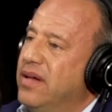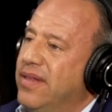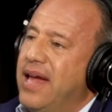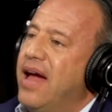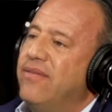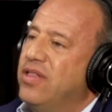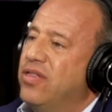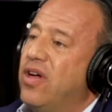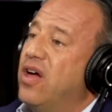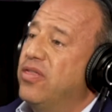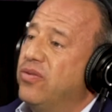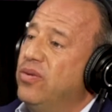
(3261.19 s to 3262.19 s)
They haven't
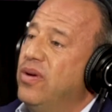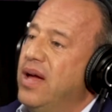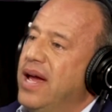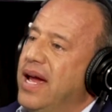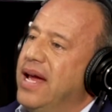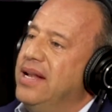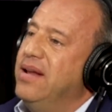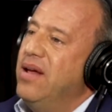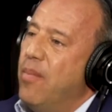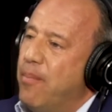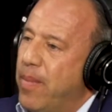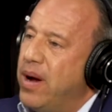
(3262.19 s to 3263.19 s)
thought through, and
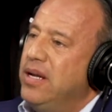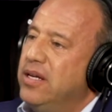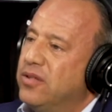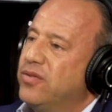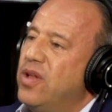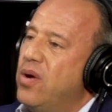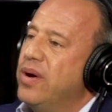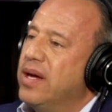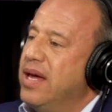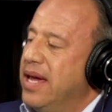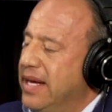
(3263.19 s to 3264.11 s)
money is flowing.